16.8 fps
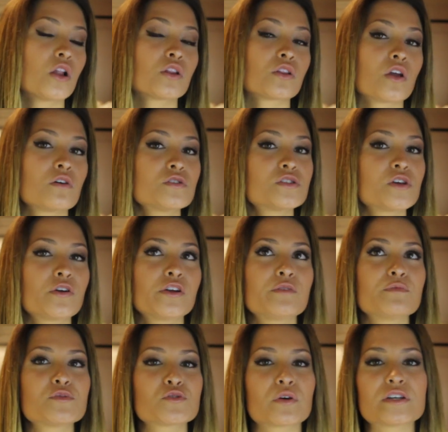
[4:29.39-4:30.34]
Low
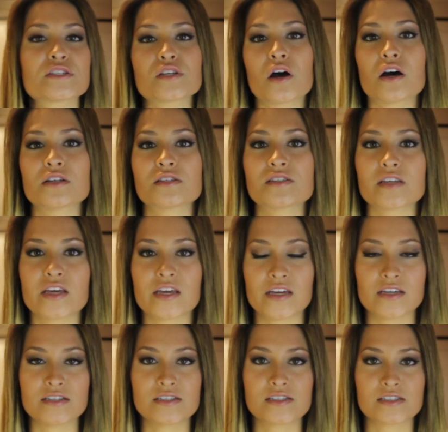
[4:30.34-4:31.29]
sodium soy sauce
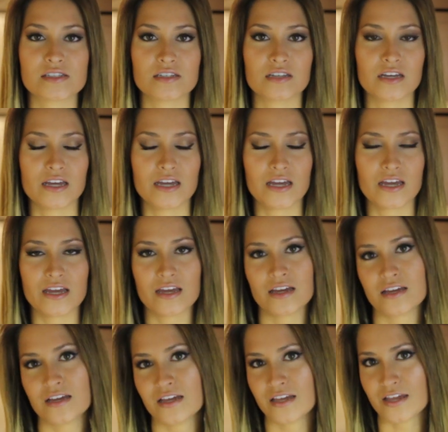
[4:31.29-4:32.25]
is
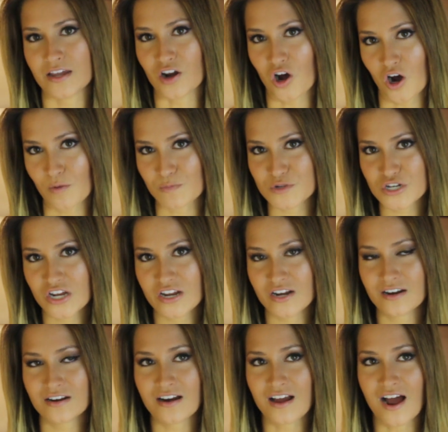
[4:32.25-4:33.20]
an
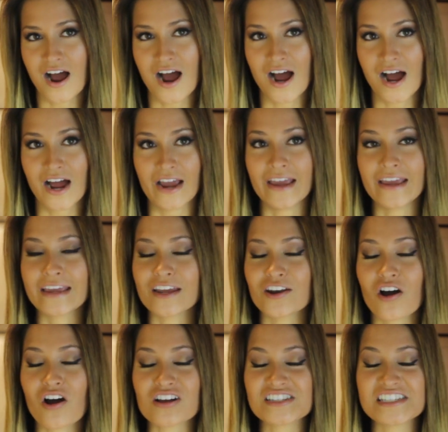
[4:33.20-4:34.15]
option. I
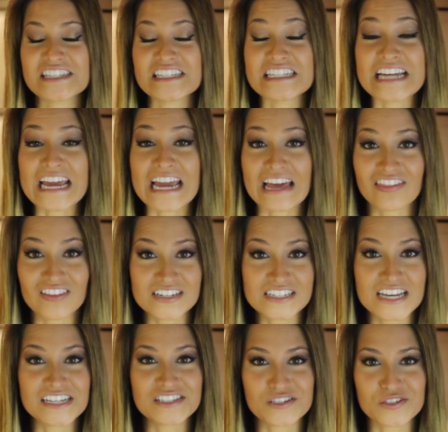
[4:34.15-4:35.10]
cannot stand the
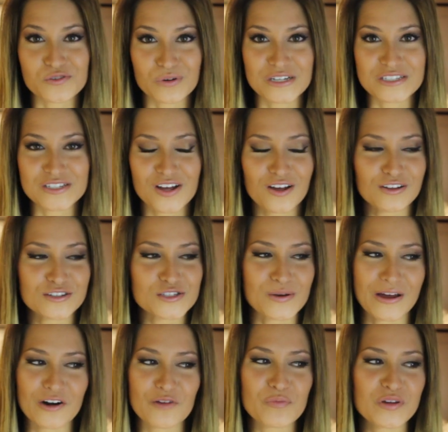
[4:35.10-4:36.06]
taste of soy sauce,
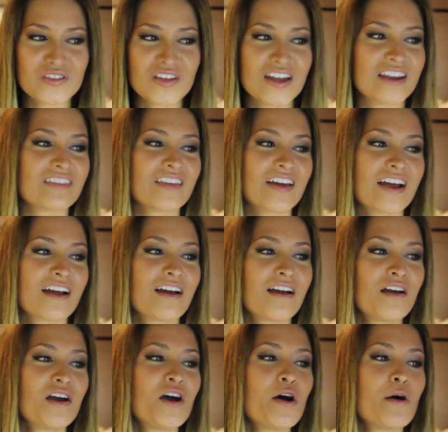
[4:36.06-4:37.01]
so I don't put that in there.
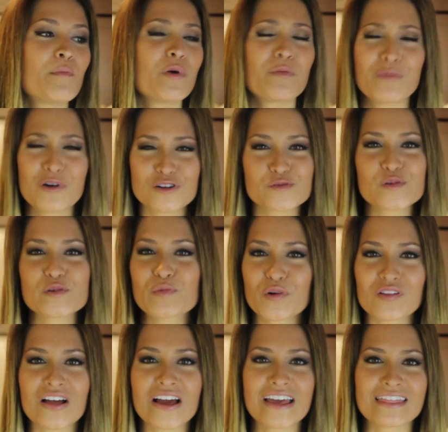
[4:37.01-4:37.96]
But most
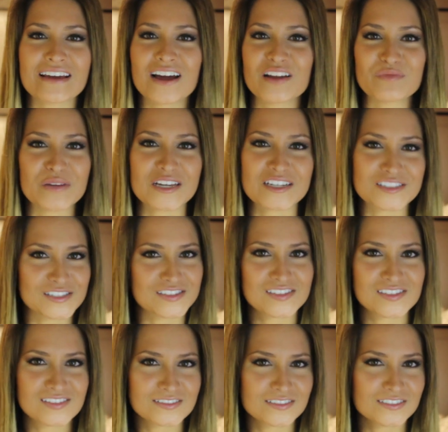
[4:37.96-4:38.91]
people like that because
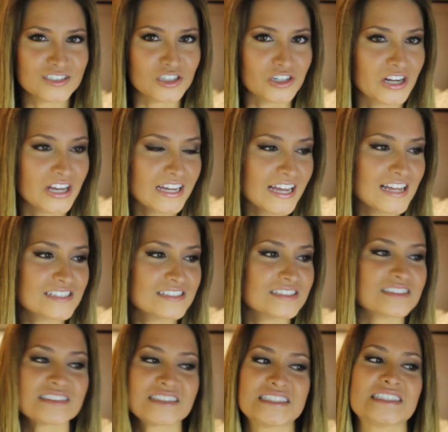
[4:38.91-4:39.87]
it's good, I
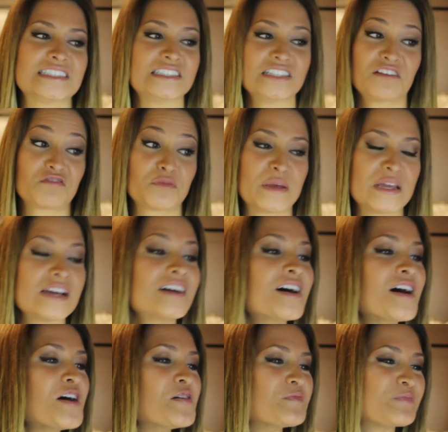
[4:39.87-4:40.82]
guess. Not for me.
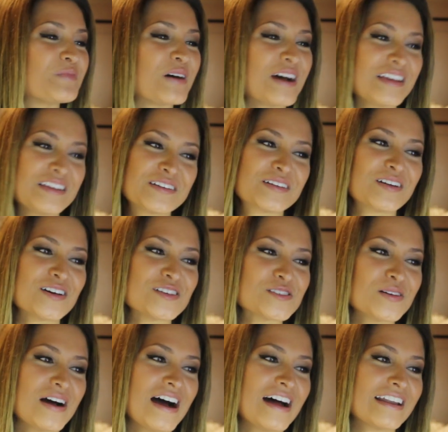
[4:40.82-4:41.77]
But you can
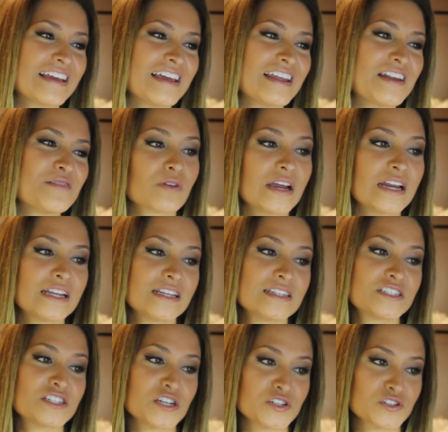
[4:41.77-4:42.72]
also add in
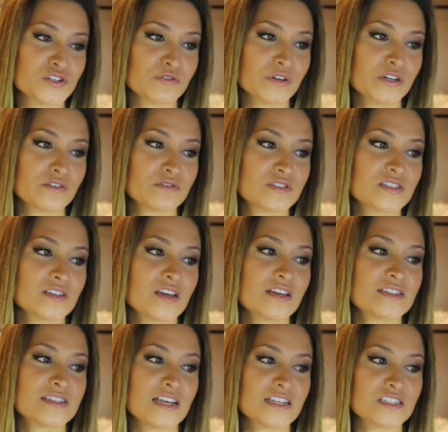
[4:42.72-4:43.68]
grated ginger
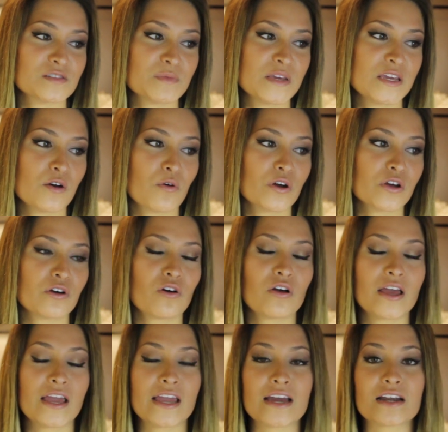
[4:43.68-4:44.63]
roots, sesame
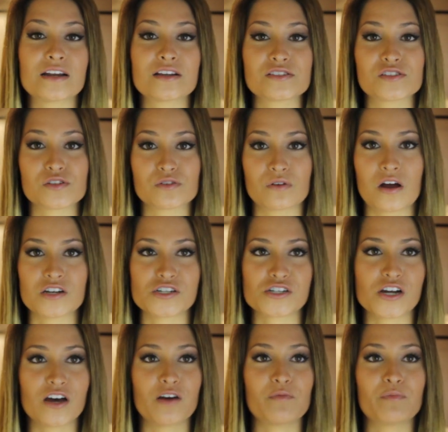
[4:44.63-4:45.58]
oil, and
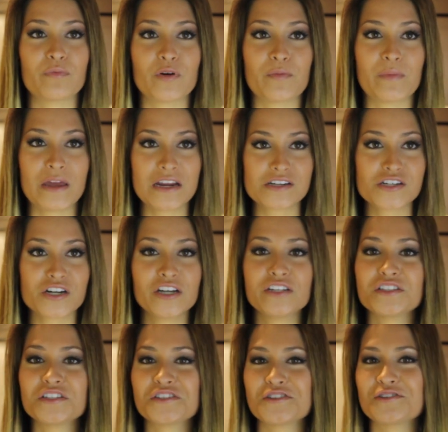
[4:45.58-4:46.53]
sriracha. But make sure
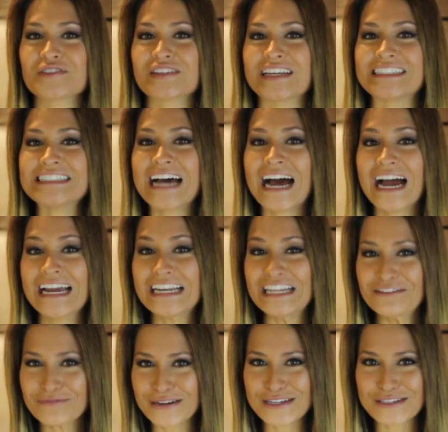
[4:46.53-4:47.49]
you just use a
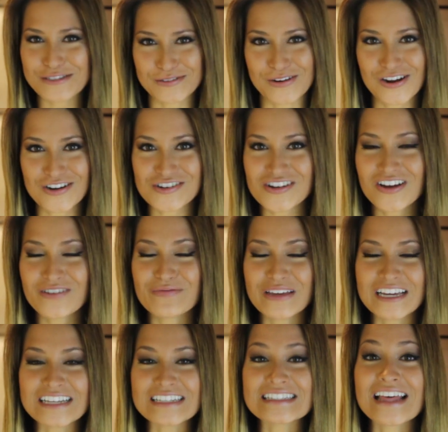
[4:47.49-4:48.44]
tiny bit of sriracha
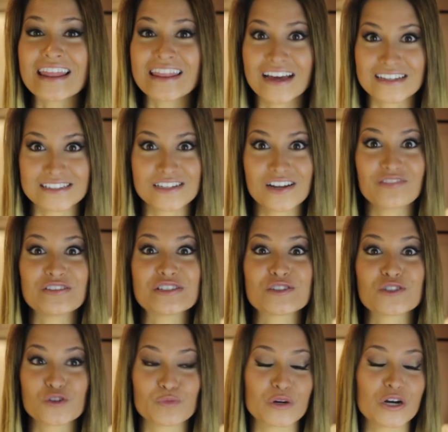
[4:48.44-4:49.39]
because that stuff
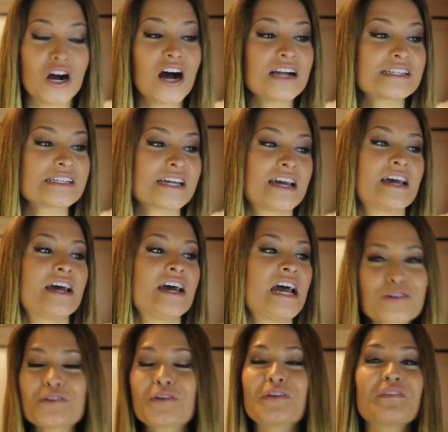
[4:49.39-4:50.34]
is super hot.
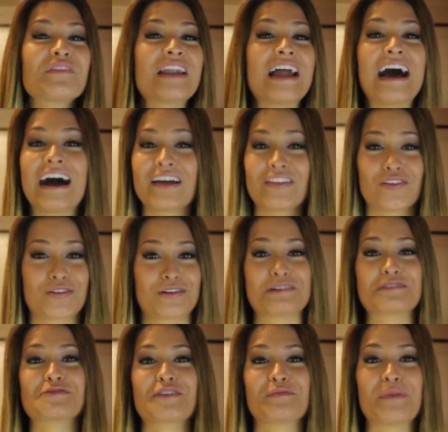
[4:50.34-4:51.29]
Or don't even add the
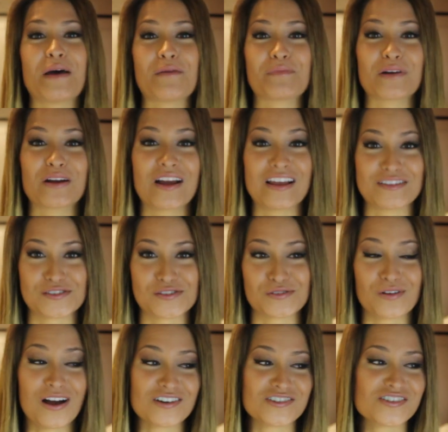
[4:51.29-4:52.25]
crushed red pepper. And
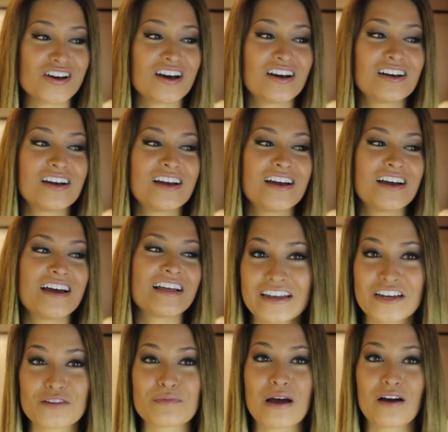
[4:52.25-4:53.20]
sriracha
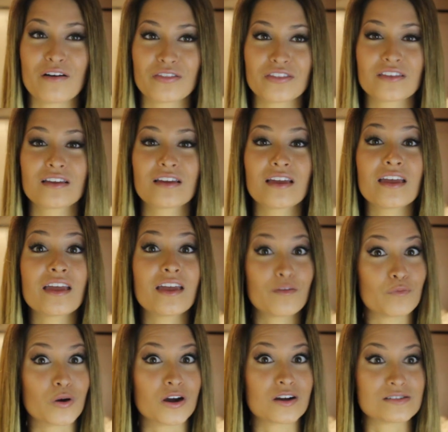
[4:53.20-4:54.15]
in your mouth,
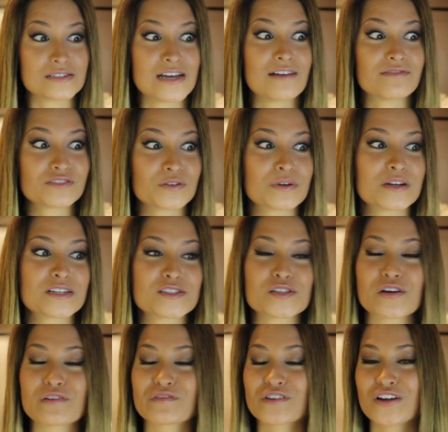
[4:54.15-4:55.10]
it burns afterwards.
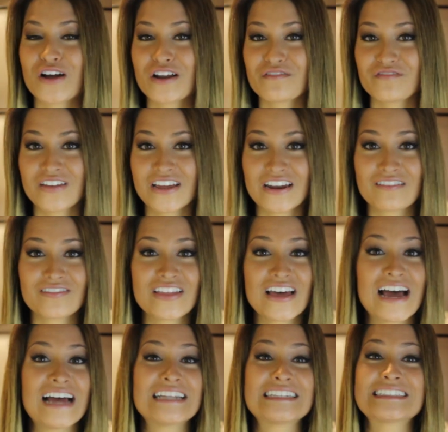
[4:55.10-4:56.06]
So if you're not a fan of
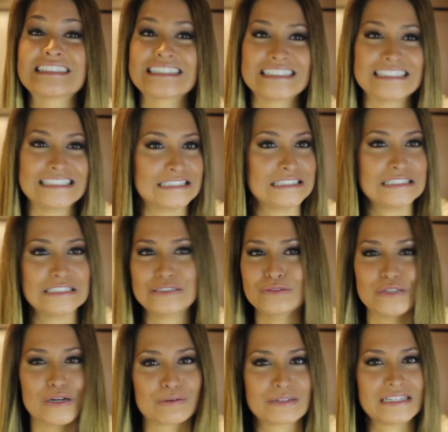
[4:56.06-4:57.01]
that,
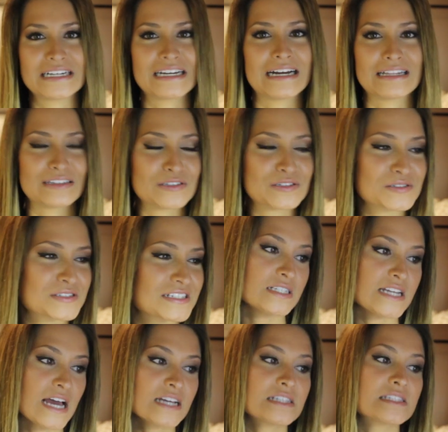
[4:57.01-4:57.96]
you don't need to add those.
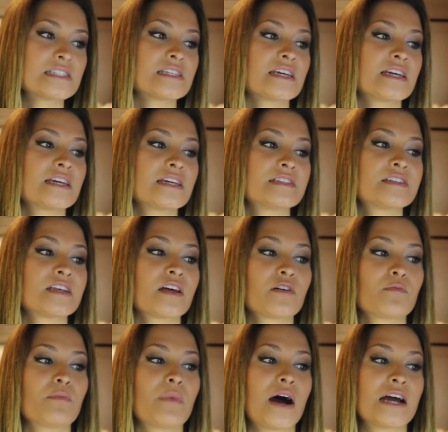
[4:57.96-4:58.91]
Next is
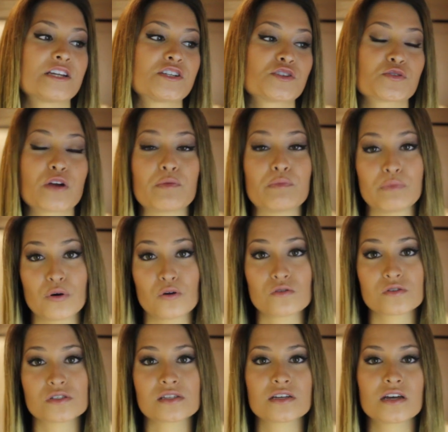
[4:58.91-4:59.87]
my shrimp
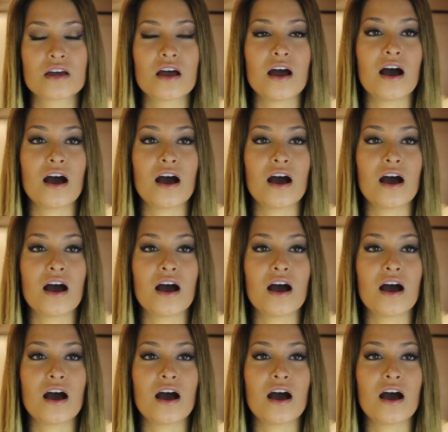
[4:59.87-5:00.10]
bowls.